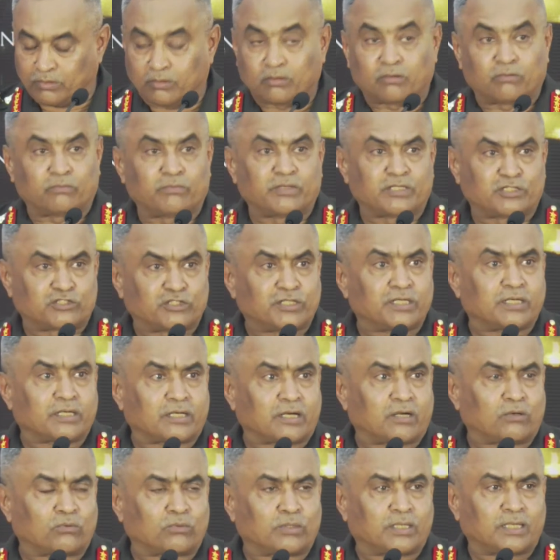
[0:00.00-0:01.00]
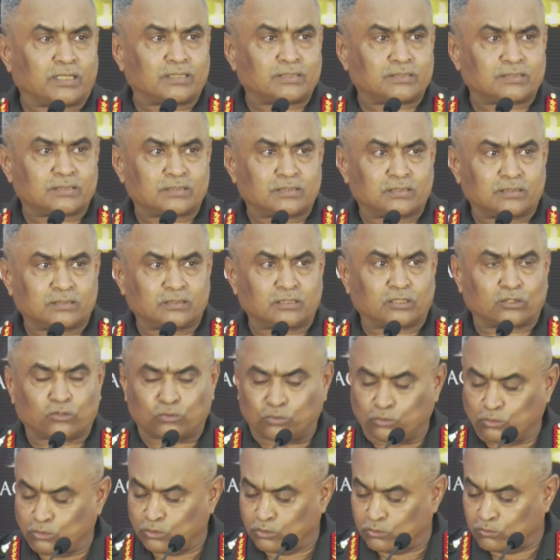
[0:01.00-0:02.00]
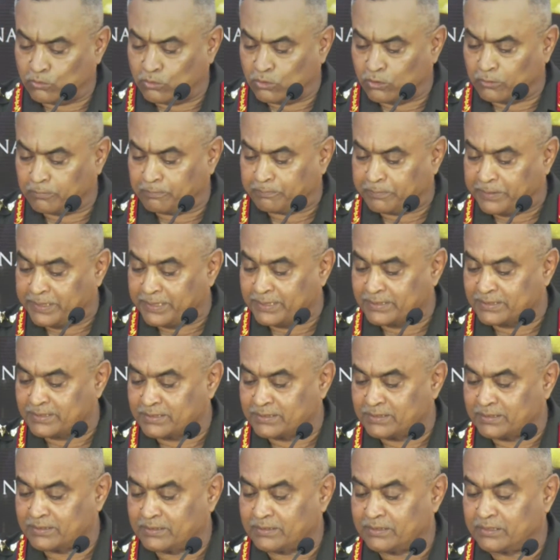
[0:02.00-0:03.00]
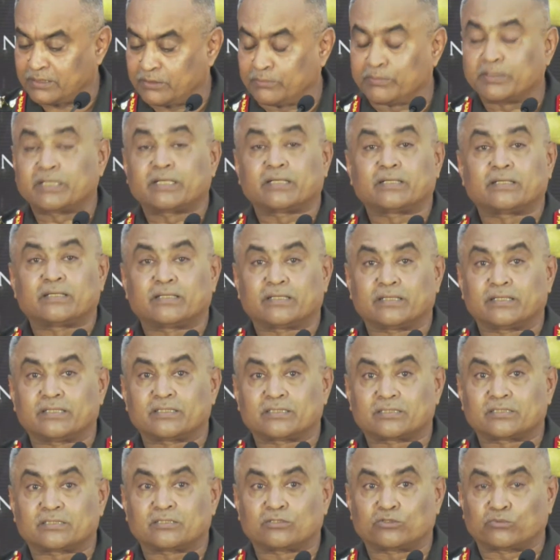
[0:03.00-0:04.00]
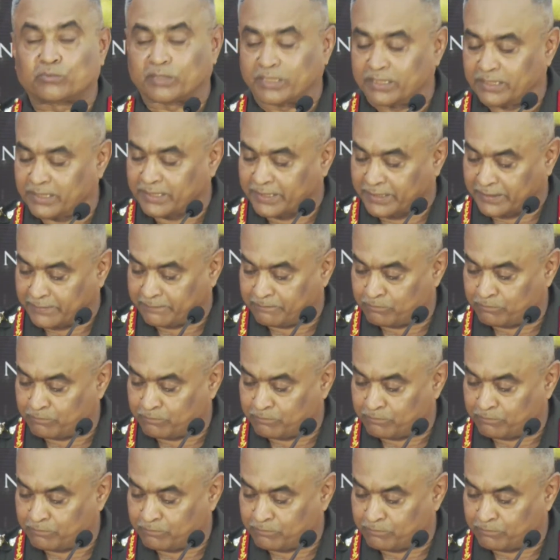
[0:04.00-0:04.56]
We see around us the Cold War peace dividend is dwindling.